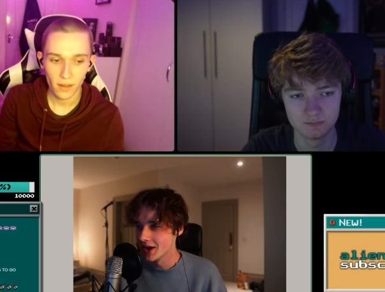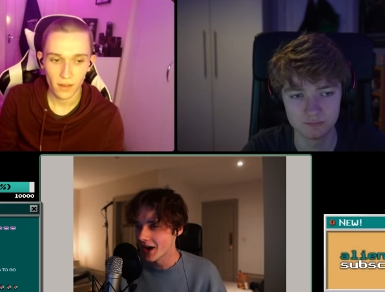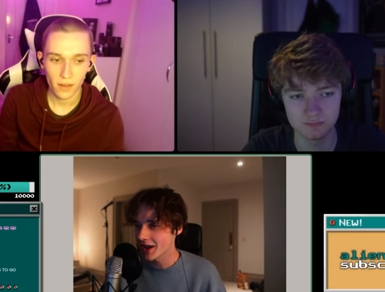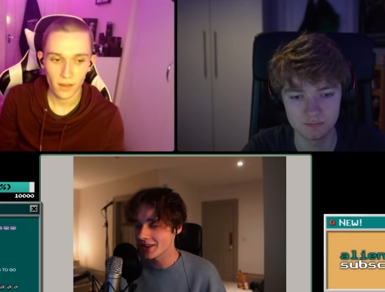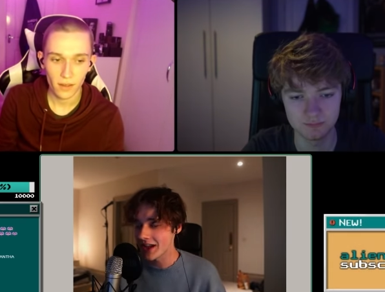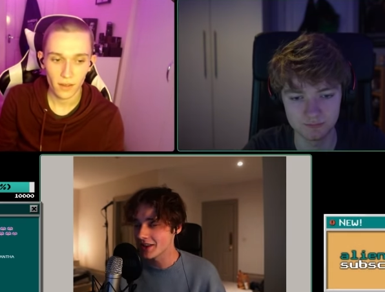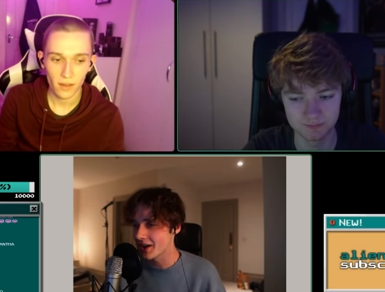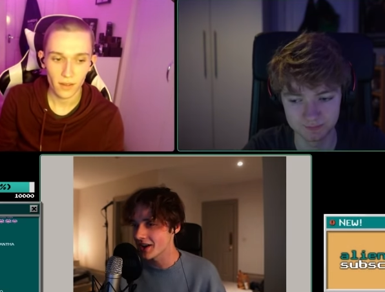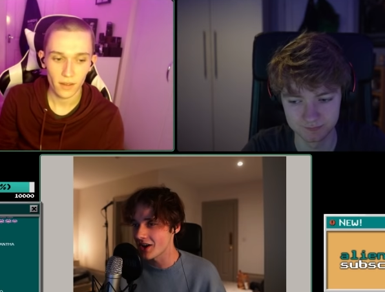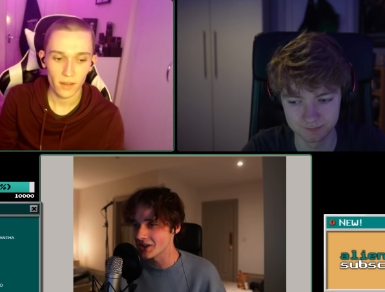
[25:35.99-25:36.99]
Speaker 1: I and
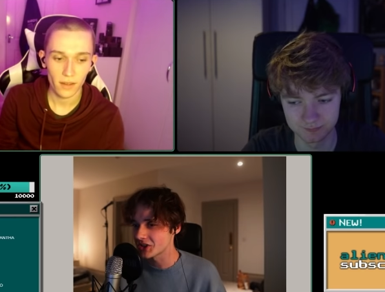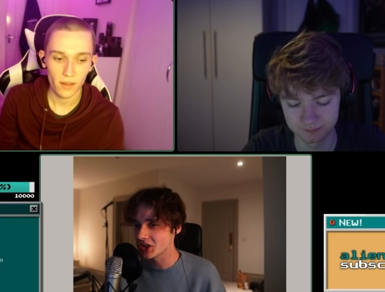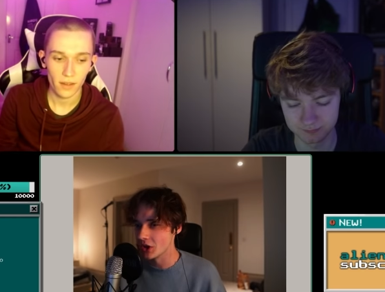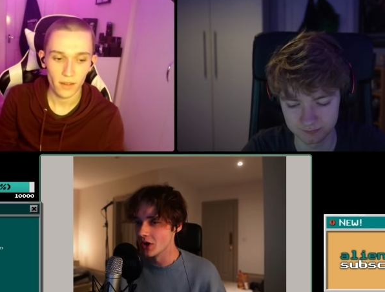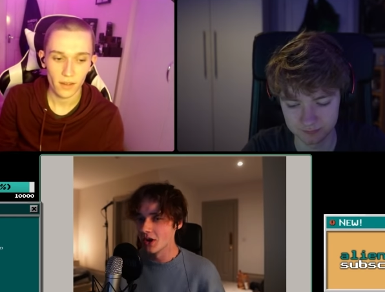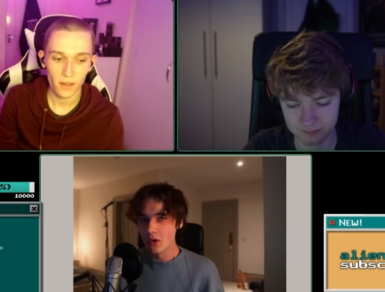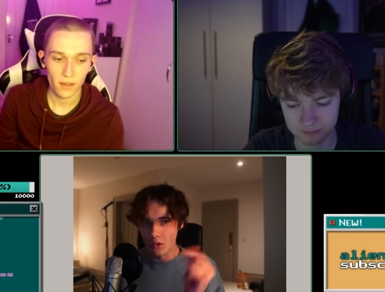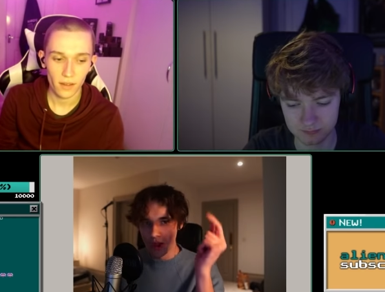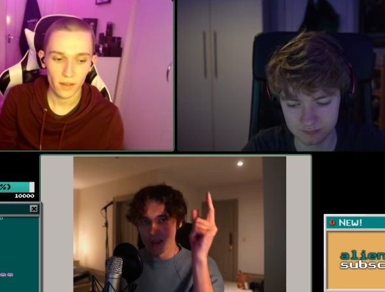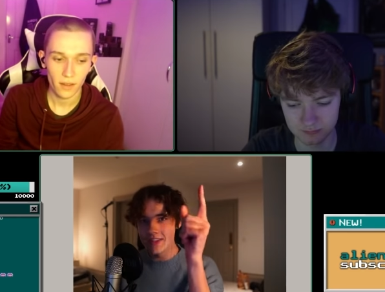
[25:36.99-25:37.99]
I asked you
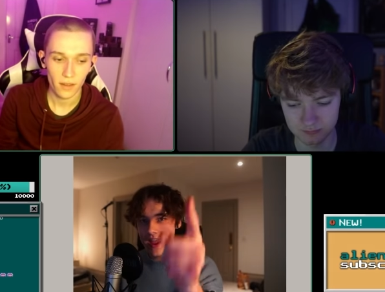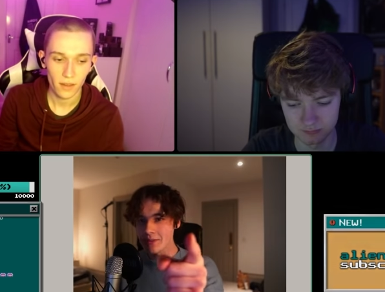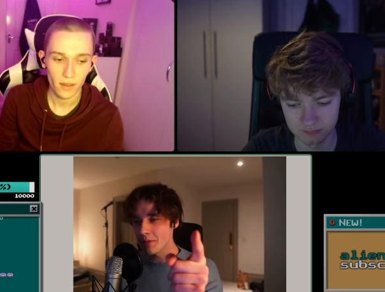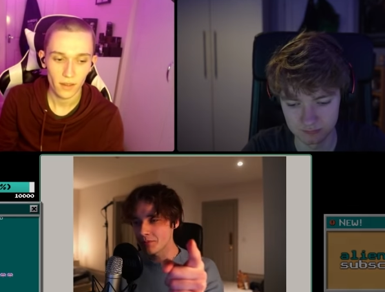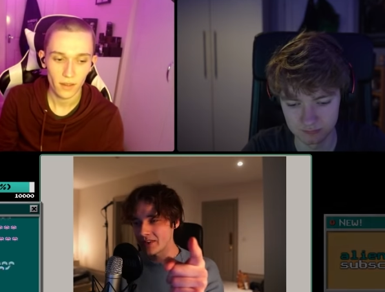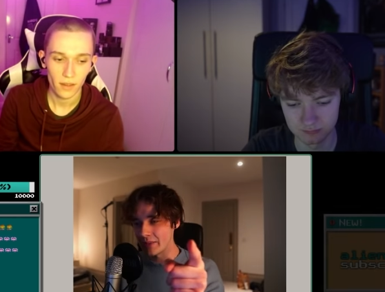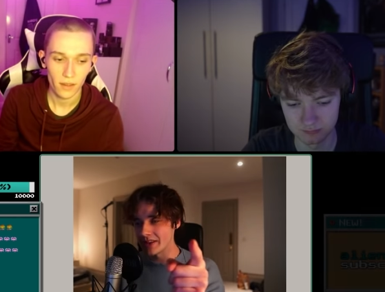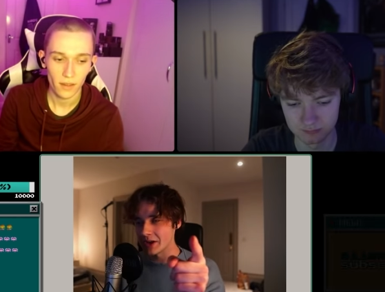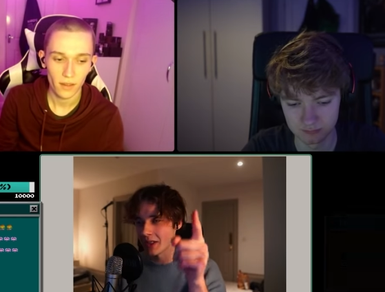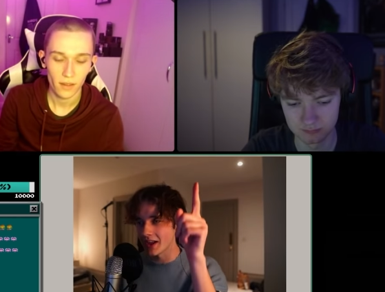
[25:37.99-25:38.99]
name
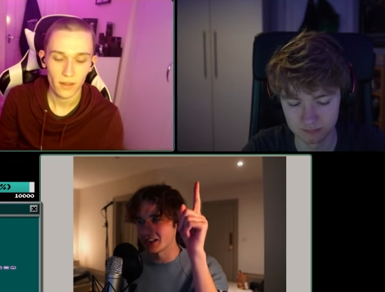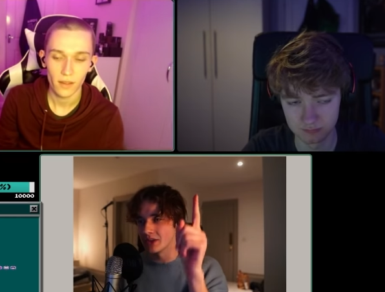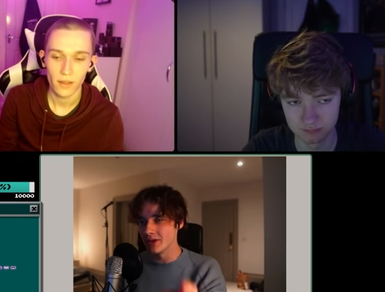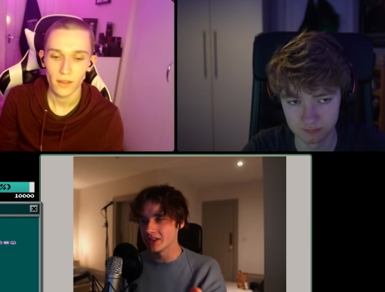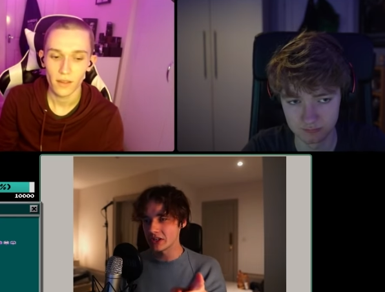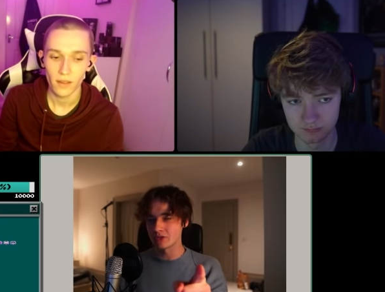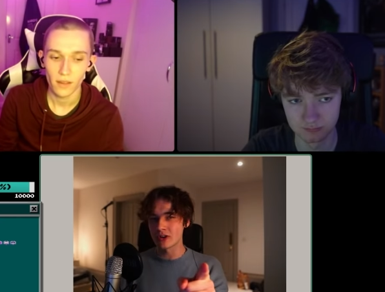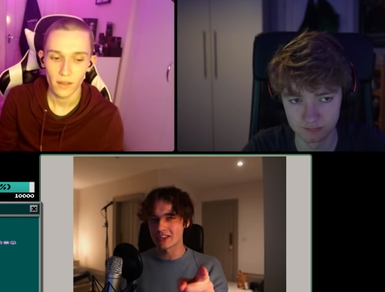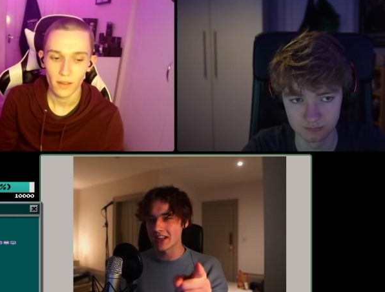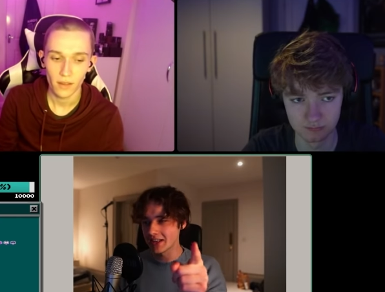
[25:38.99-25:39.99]
something you like, and you went
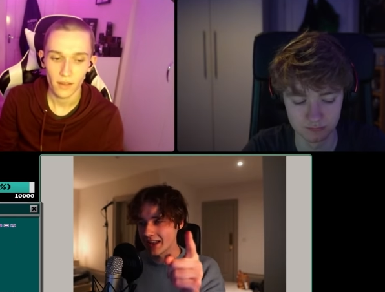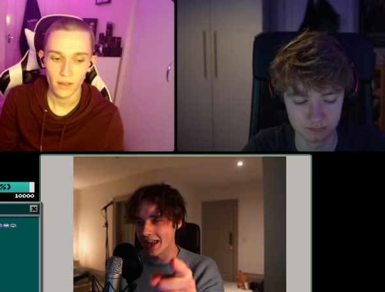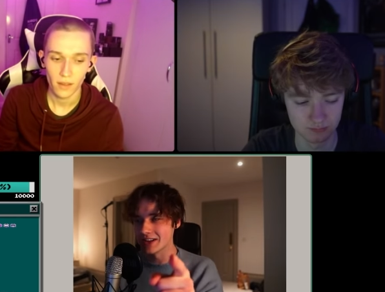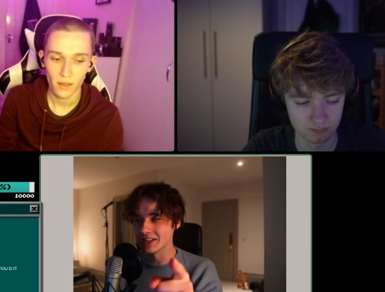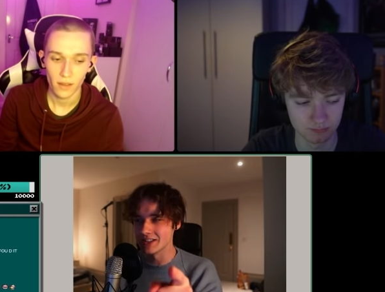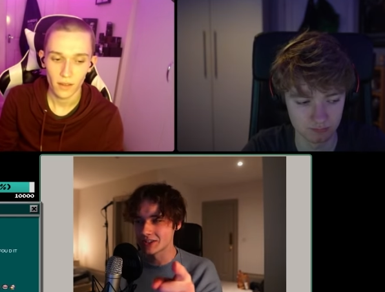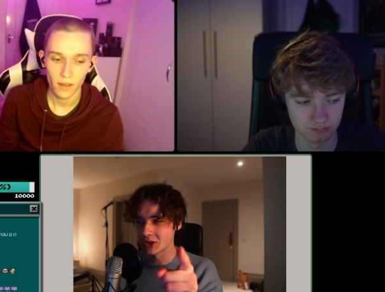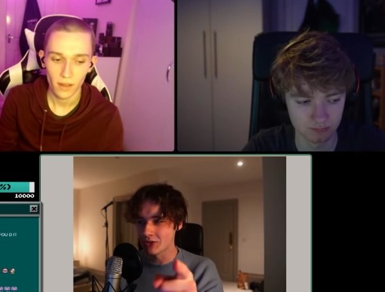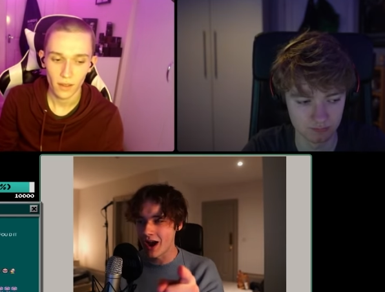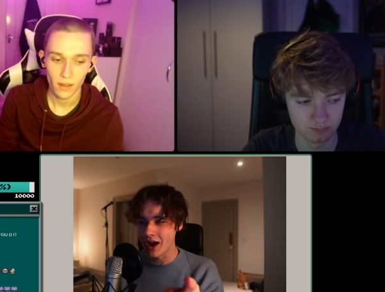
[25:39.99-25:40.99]
reticulated
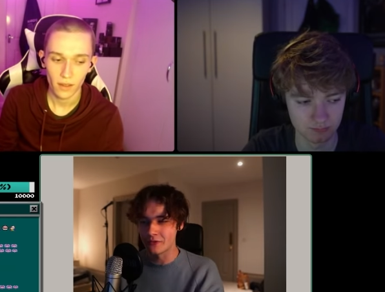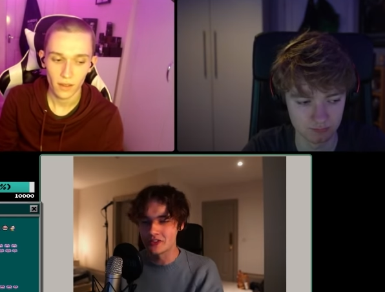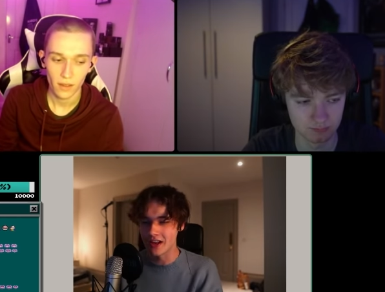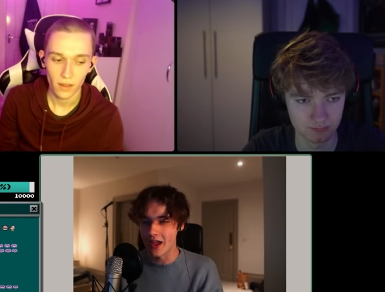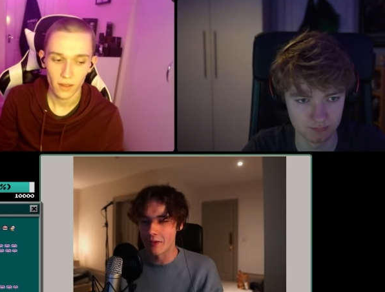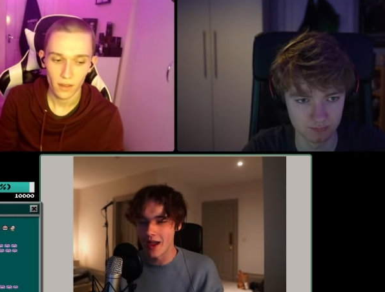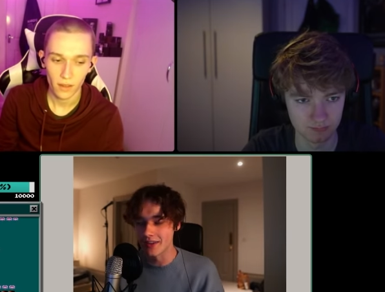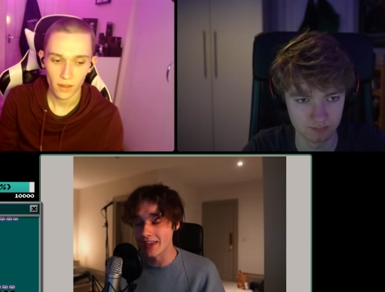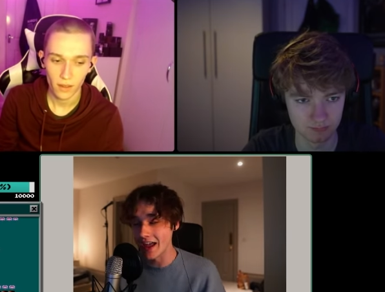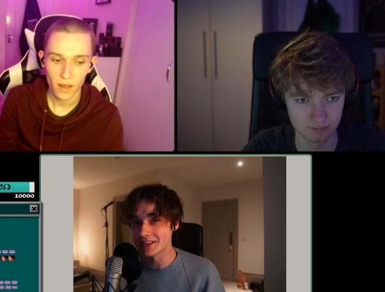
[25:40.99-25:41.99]
giraffes, and I
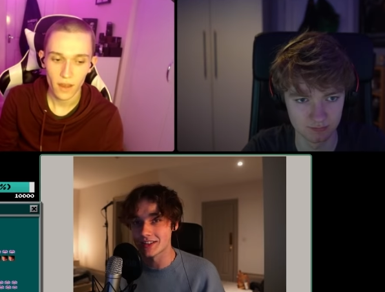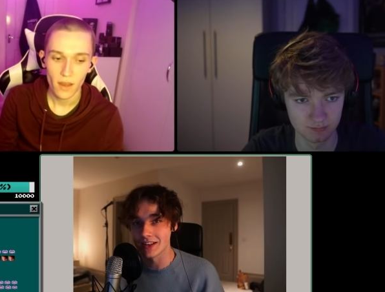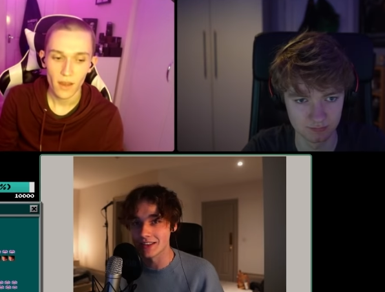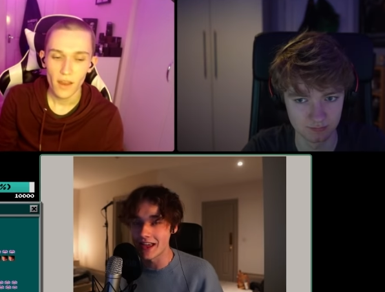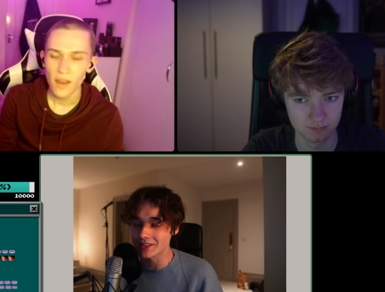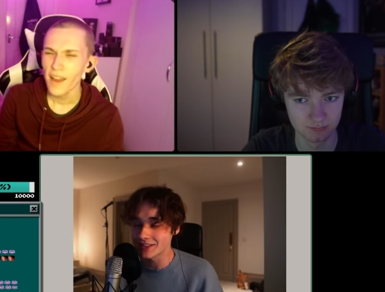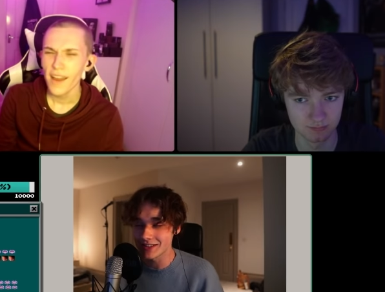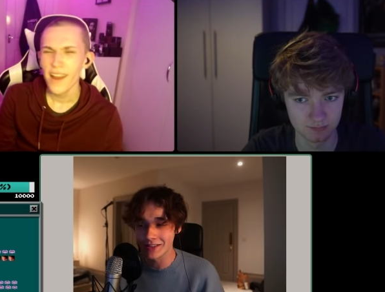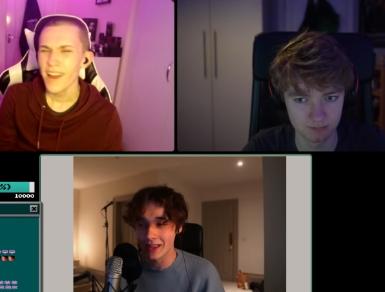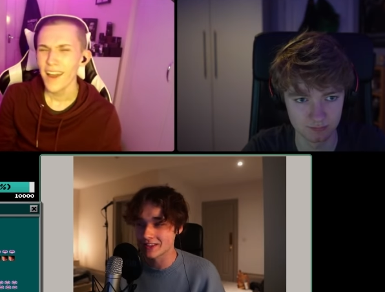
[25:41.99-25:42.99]
went, "That's it, uh, that's
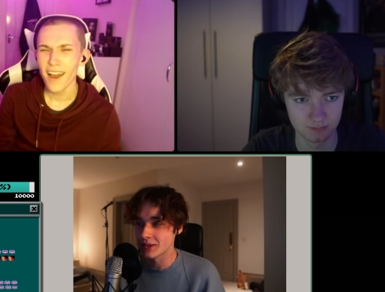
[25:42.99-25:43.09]
it, that's the